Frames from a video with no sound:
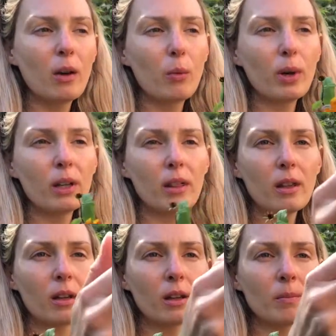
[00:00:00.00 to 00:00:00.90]
with
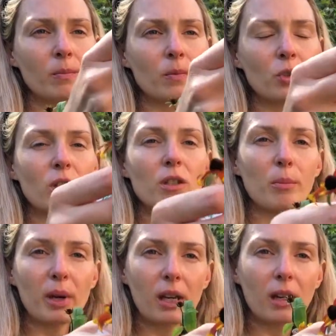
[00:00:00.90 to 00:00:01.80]
just a
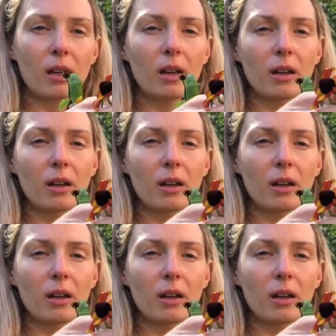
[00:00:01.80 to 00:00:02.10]
big